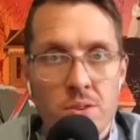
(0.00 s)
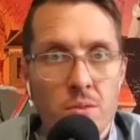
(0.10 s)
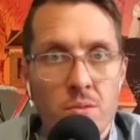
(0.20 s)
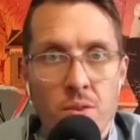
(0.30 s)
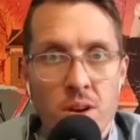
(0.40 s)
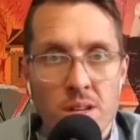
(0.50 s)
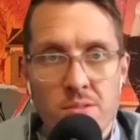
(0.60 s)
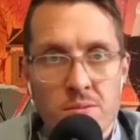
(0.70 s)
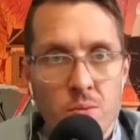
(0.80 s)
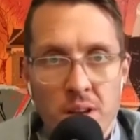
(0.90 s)
So for
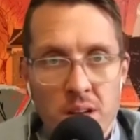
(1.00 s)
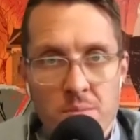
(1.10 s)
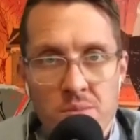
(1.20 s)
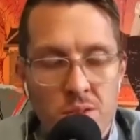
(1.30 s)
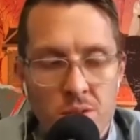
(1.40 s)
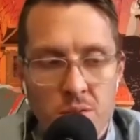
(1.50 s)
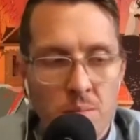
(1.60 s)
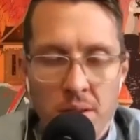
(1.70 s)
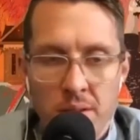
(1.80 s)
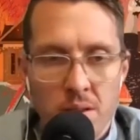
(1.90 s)
us, when it comes to
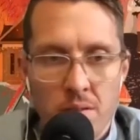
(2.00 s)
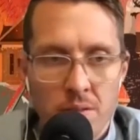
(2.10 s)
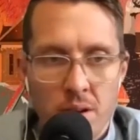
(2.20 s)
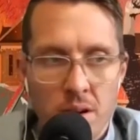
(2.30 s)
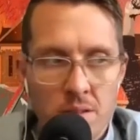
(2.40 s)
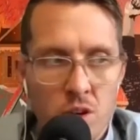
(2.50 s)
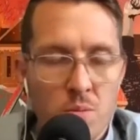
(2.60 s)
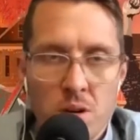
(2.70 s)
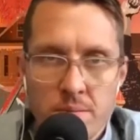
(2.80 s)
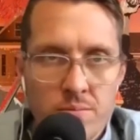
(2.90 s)
the month of
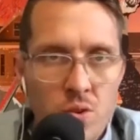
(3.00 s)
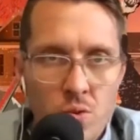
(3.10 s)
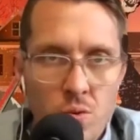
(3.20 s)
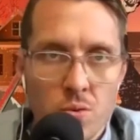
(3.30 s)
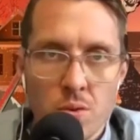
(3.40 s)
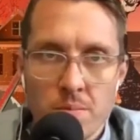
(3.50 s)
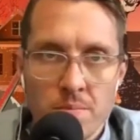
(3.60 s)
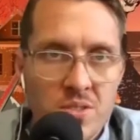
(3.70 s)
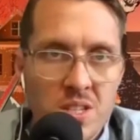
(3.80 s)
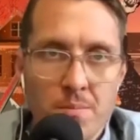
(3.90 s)
October,
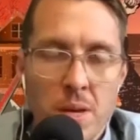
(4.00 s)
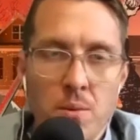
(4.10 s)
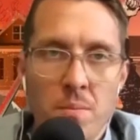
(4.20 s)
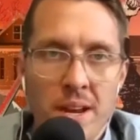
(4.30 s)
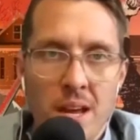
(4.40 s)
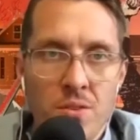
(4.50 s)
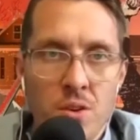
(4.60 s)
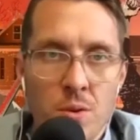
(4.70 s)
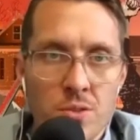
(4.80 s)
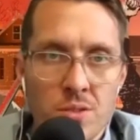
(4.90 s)
cool. Some people might have
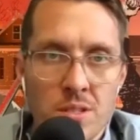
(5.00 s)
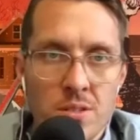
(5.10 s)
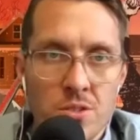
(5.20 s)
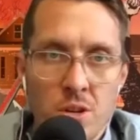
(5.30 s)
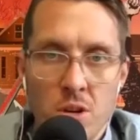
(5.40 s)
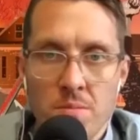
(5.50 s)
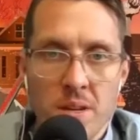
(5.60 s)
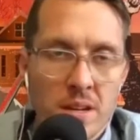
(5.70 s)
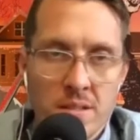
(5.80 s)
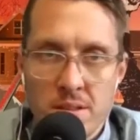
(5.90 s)
new interest in the show
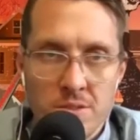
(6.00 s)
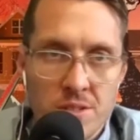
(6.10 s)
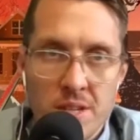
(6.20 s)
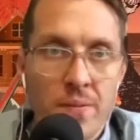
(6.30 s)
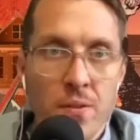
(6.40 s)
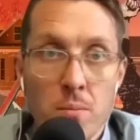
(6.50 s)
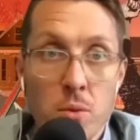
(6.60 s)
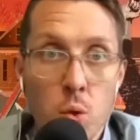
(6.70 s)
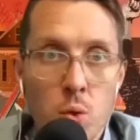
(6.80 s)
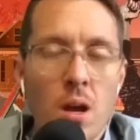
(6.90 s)
because they're just in the
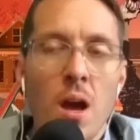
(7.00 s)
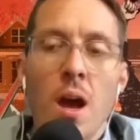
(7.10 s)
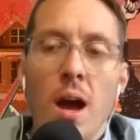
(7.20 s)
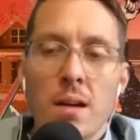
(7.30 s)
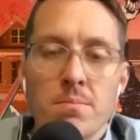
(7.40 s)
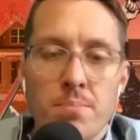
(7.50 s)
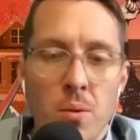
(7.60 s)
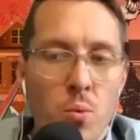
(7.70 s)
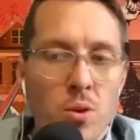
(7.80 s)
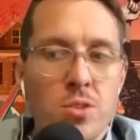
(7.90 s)
mood.
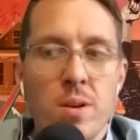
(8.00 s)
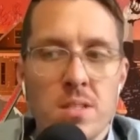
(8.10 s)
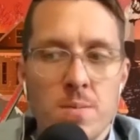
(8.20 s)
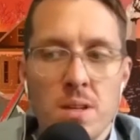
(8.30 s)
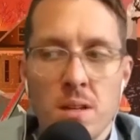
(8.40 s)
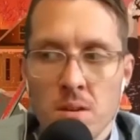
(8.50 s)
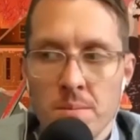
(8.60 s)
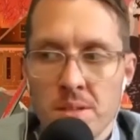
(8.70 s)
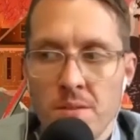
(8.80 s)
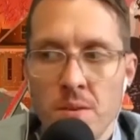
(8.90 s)
But we're doing something a little
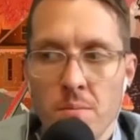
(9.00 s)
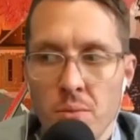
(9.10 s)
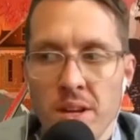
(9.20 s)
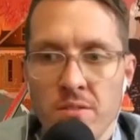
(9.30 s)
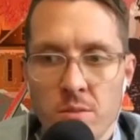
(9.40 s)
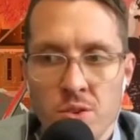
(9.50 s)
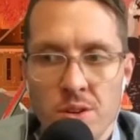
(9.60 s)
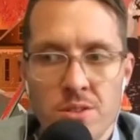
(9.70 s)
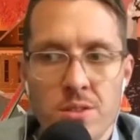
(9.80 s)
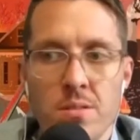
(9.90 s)
bit different and breaking from
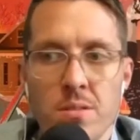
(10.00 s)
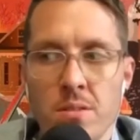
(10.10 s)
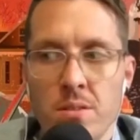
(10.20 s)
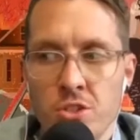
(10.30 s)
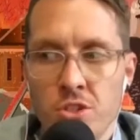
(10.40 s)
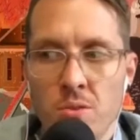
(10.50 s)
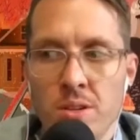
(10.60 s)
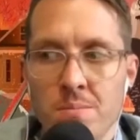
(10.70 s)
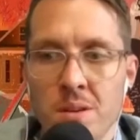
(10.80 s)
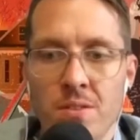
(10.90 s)
tradition. The show
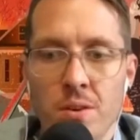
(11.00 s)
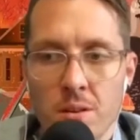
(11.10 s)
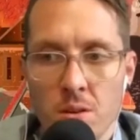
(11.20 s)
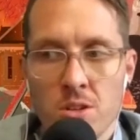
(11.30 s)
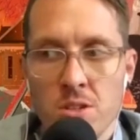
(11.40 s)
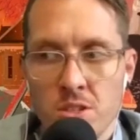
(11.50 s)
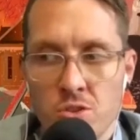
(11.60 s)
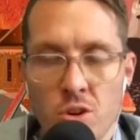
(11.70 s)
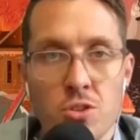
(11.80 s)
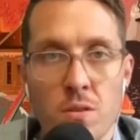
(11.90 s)
has been very largely
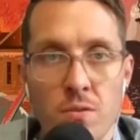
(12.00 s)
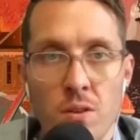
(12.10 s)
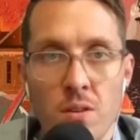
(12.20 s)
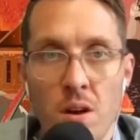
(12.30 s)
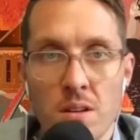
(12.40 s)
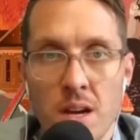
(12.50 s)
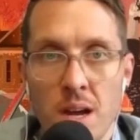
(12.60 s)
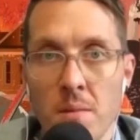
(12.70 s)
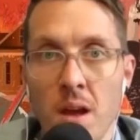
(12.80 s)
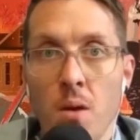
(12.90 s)
structured for a long
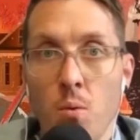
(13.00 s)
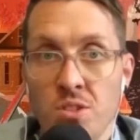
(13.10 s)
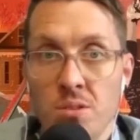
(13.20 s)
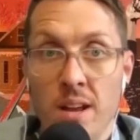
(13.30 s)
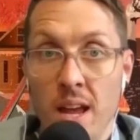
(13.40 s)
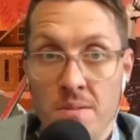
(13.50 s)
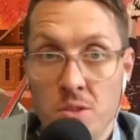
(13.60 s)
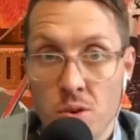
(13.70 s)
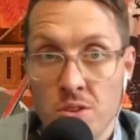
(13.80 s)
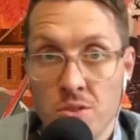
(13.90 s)
time. We're still going to
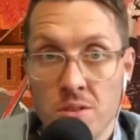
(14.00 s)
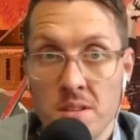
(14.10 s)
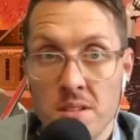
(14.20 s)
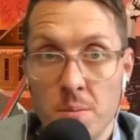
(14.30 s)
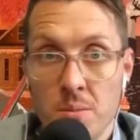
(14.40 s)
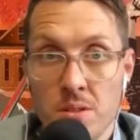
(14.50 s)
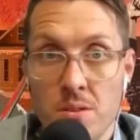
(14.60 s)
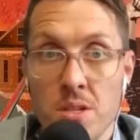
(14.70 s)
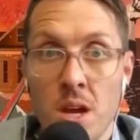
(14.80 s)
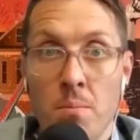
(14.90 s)
have structure in these
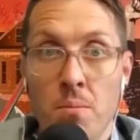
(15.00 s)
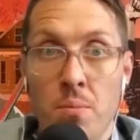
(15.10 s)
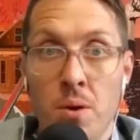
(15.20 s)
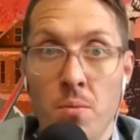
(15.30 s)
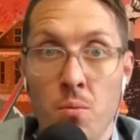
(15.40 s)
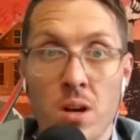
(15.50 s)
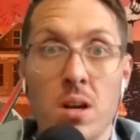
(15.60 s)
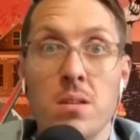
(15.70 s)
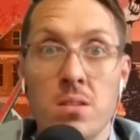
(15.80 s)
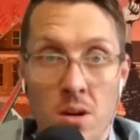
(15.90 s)
episodes, but
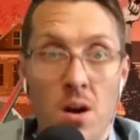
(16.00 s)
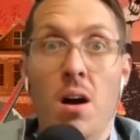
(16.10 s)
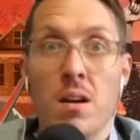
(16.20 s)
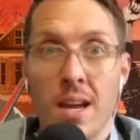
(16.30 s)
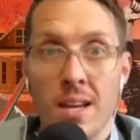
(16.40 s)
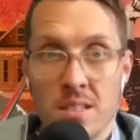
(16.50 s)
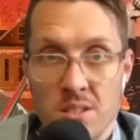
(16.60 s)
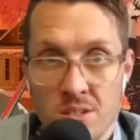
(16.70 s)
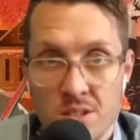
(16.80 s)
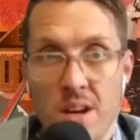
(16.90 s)
we're going to talk and
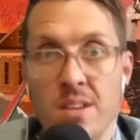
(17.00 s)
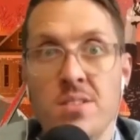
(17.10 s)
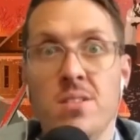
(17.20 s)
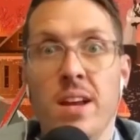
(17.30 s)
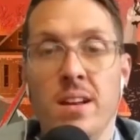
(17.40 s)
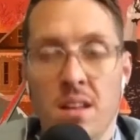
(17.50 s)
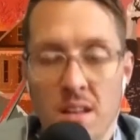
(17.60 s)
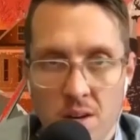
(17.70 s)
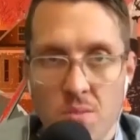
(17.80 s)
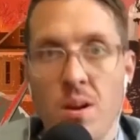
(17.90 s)
discuss and
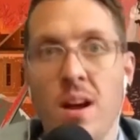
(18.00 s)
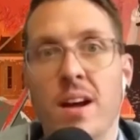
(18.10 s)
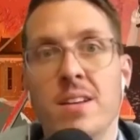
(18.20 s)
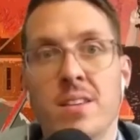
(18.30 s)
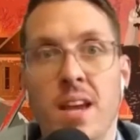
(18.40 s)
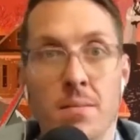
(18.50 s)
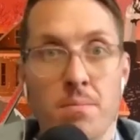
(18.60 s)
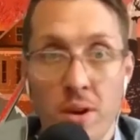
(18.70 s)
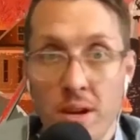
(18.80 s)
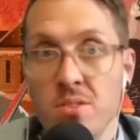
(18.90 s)
theorize
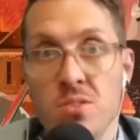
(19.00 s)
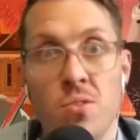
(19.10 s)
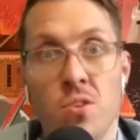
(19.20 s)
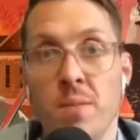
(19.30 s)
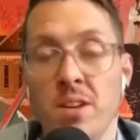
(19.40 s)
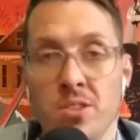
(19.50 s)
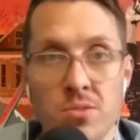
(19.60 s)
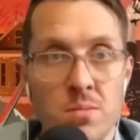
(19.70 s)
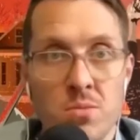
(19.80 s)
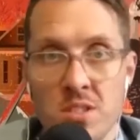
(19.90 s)
and brainstorm and
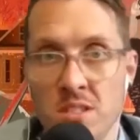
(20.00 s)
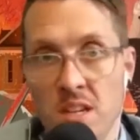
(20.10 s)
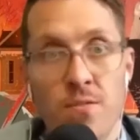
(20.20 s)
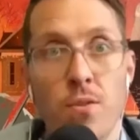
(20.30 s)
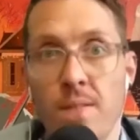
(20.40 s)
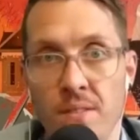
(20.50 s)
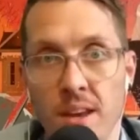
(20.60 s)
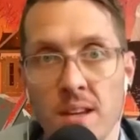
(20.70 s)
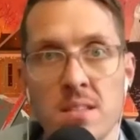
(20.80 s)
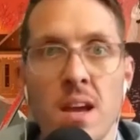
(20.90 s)
do some just different
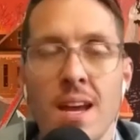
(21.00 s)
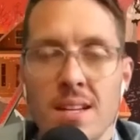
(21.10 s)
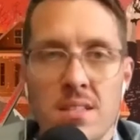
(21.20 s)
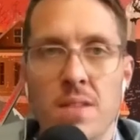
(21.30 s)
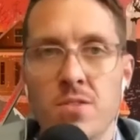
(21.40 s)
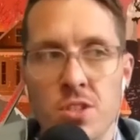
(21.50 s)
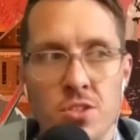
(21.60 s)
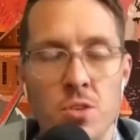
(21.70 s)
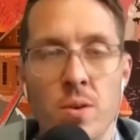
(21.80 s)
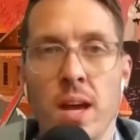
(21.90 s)
things instead of
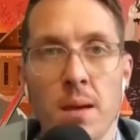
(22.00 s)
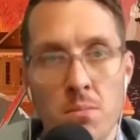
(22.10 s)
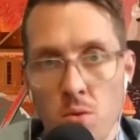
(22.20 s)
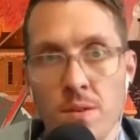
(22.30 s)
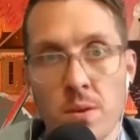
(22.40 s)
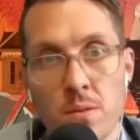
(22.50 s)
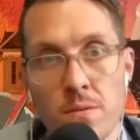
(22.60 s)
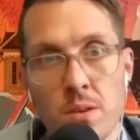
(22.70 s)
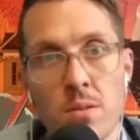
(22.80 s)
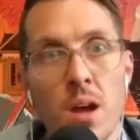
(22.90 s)
just doing a movie
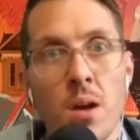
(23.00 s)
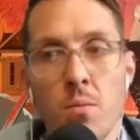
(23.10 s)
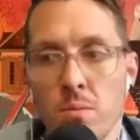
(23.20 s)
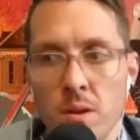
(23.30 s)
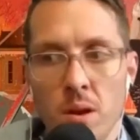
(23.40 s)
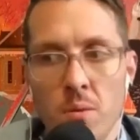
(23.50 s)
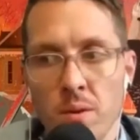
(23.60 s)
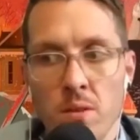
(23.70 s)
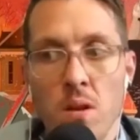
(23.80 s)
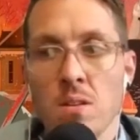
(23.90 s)
review.
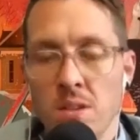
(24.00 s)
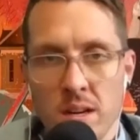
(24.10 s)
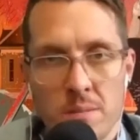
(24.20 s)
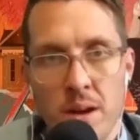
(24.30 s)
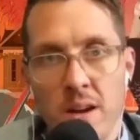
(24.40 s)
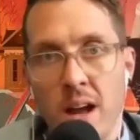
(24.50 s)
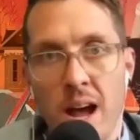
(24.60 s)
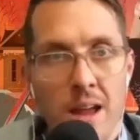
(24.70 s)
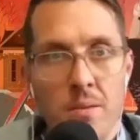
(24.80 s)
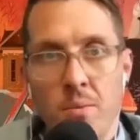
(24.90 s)
We've long talked about it.
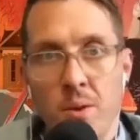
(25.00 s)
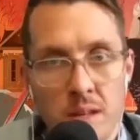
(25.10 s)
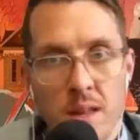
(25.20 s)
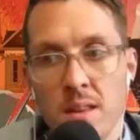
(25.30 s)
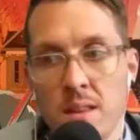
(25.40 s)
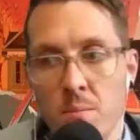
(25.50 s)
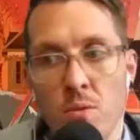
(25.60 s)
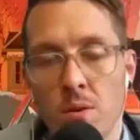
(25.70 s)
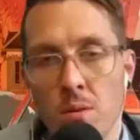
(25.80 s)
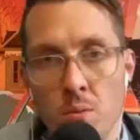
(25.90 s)
I really think that
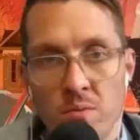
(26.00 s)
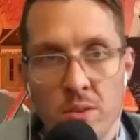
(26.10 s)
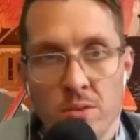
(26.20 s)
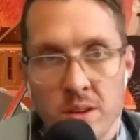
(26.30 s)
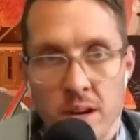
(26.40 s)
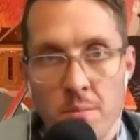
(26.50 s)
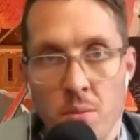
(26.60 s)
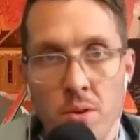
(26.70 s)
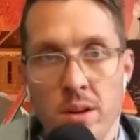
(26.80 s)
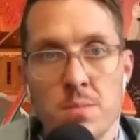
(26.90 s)
movie reviews are kind of
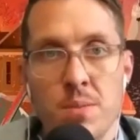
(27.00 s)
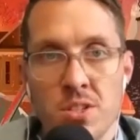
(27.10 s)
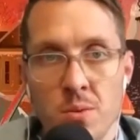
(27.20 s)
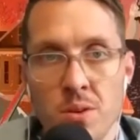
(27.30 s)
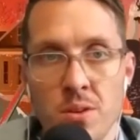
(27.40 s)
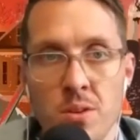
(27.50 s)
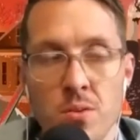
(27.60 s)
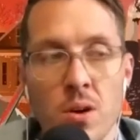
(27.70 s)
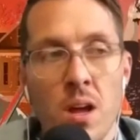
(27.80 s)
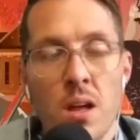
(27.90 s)
boring, especially when you
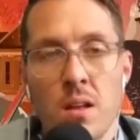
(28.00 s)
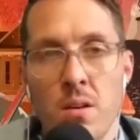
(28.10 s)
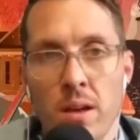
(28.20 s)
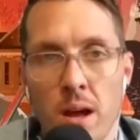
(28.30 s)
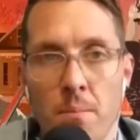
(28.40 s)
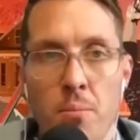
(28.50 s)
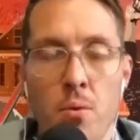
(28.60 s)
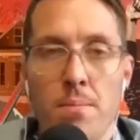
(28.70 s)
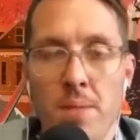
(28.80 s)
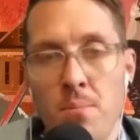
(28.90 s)
do like a
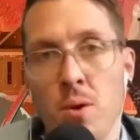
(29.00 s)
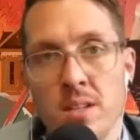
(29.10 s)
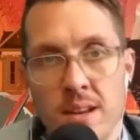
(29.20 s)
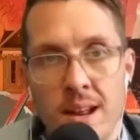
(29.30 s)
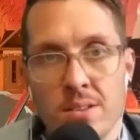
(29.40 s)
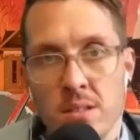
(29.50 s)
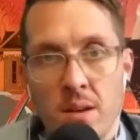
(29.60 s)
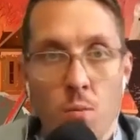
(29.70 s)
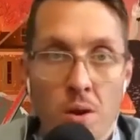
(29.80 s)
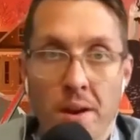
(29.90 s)
point-by-point analysis
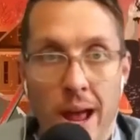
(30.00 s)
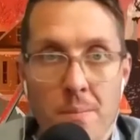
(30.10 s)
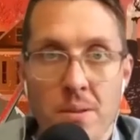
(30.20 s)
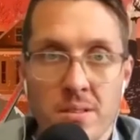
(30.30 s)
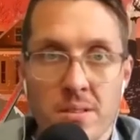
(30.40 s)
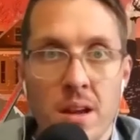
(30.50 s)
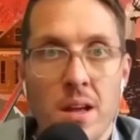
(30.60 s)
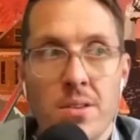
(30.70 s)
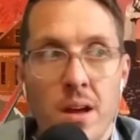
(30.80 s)
like what happens.